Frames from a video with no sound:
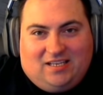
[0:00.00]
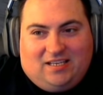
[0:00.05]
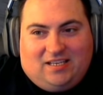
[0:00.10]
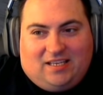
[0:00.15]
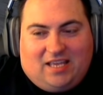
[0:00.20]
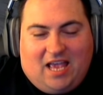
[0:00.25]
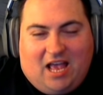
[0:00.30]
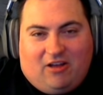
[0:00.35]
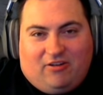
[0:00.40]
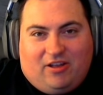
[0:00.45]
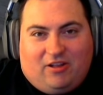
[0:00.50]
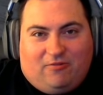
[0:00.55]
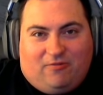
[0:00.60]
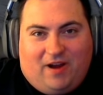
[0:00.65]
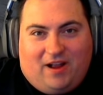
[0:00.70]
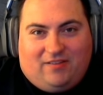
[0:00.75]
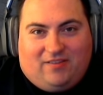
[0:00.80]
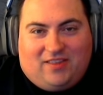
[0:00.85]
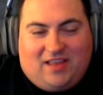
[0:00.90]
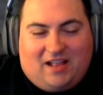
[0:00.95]
Yeah, I'll get
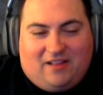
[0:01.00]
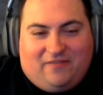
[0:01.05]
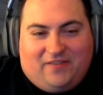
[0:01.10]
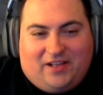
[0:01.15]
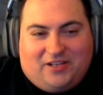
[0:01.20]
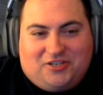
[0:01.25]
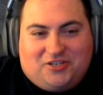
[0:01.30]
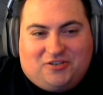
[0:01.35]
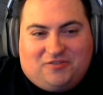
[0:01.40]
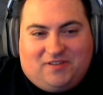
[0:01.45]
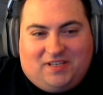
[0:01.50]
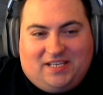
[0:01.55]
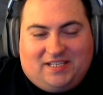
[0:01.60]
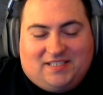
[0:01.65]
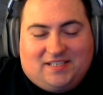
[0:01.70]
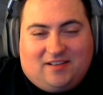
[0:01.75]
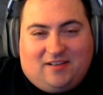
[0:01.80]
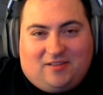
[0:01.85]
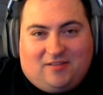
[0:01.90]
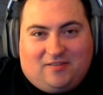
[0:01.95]
around to that eventually.
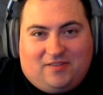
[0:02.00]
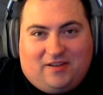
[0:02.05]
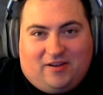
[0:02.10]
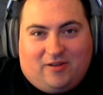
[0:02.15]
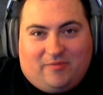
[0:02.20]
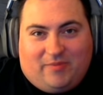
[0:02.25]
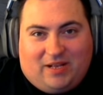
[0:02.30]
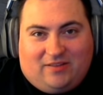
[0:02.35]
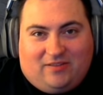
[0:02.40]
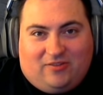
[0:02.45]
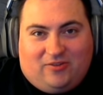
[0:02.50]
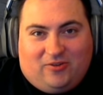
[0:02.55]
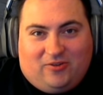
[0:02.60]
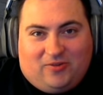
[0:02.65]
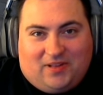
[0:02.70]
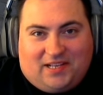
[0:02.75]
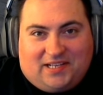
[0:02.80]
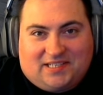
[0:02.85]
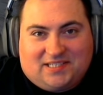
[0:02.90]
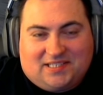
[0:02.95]
It's another thing on my
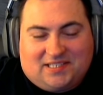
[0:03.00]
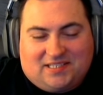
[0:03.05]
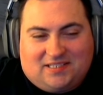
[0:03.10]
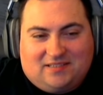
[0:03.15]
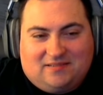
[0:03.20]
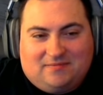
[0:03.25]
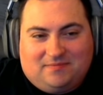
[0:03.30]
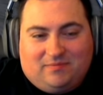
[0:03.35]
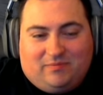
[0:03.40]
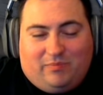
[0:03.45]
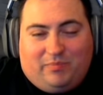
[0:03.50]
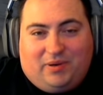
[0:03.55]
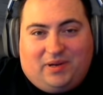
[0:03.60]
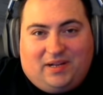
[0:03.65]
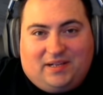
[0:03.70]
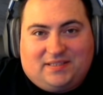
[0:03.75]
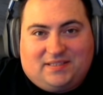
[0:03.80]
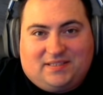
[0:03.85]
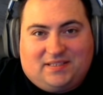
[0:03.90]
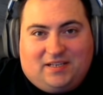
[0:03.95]
to-do list.
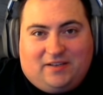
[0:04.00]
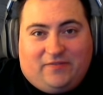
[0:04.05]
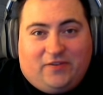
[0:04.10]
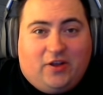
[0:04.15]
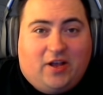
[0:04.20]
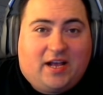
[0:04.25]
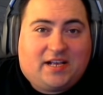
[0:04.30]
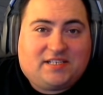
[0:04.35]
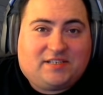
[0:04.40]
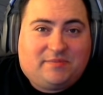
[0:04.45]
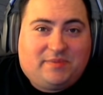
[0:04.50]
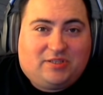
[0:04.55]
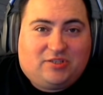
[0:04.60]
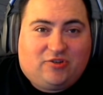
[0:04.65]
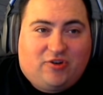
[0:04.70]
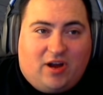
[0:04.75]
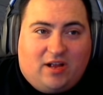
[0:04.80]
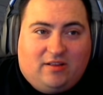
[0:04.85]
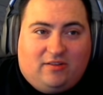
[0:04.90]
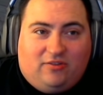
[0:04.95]
But if you guys have been
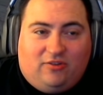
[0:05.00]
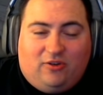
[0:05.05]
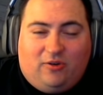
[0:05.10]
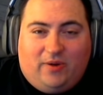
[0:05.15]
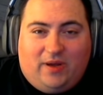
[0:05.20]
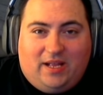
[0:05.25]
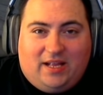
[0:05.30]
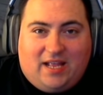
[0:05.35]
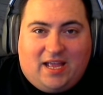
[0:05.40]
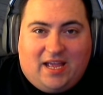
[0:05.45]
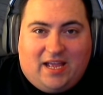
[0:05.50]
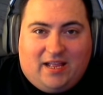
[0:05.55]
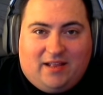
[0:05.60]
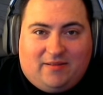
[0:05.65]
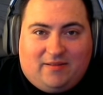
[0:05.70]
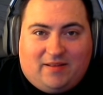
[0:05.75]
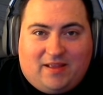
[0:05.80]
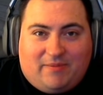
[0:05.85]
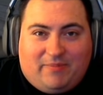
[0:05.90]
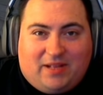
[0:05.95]
trying to do it
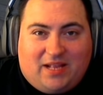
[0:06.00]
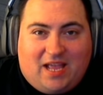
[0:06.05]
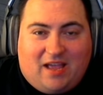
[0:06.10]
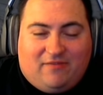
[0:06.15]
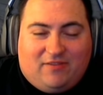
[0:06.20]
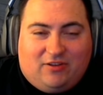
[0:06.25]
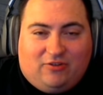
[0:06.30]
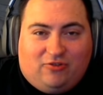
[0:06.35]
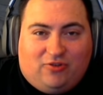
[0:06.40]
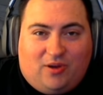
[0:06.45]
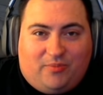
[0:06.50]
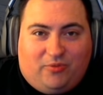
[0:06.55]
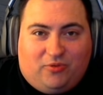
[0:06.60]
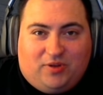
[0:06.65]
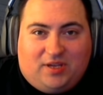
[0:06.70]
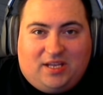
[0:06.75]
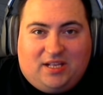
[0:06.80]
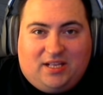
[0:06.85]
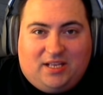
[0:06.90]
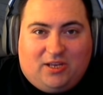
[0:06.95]
and have been having trouble
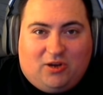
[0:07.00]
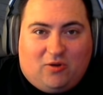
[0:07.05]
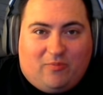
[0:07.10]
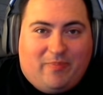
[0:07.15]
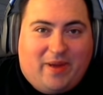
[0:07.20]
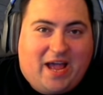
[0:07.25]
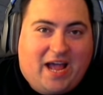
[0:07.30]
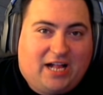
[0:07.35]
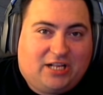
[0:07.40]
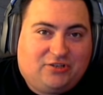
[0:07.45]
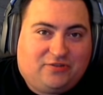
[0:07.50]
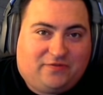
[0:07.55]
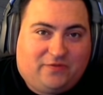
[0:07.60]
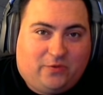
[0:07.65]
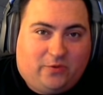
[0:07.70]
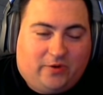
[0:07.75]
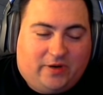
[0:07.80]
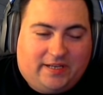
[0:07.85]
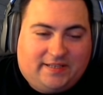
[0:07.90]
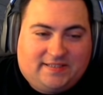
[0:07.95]
getting your badge
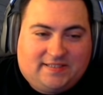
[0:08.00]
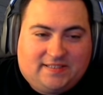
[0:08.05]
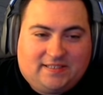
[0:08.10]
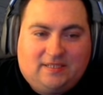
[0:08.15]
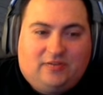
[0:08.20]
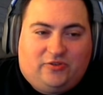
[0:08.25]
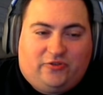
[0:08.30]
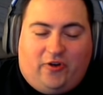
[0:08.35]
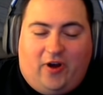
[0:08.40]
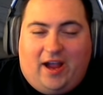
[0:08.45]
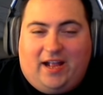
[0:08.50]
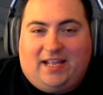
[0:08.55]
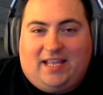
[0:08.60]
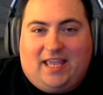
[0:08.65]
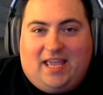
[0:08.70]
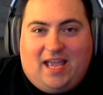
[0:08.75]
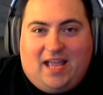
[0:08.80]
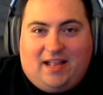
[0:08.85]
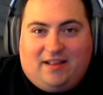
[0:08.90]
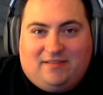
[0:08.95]
for it, try it
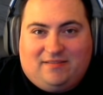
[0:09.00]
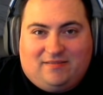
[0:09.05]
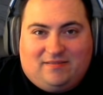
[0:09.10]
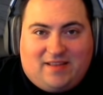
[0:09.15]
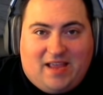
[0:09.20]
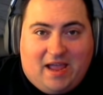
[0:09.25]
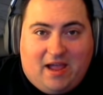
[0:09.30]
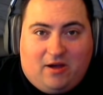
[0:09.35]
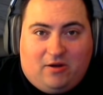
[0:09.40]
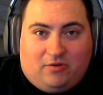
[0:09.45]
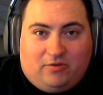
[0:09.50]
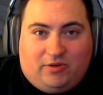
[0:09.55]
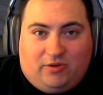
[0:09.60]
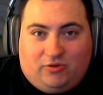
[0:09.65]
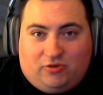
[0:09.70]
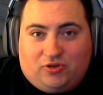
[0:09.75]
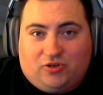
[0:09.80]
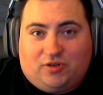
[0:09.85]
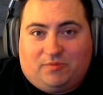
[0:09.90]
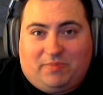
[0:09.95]
again. Now
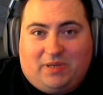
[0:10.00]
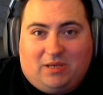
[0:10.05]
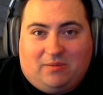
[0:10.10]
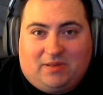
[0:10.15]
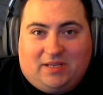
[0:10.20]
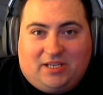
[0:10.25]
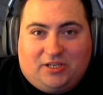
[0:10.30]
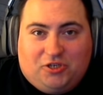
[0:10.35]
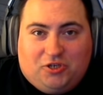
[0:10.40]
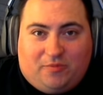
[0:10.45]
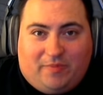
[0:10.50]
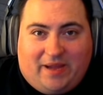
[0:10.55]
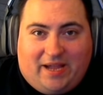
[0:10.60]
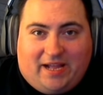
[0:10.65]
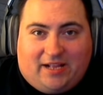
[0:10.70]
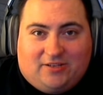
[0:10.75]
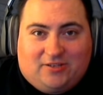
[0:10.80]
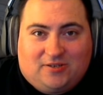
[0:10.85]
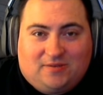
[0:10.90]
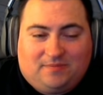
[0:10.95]
you should be able to get your
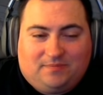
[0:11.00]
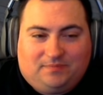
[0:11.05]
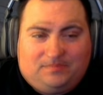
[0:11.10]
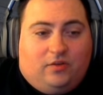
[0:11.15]
badge.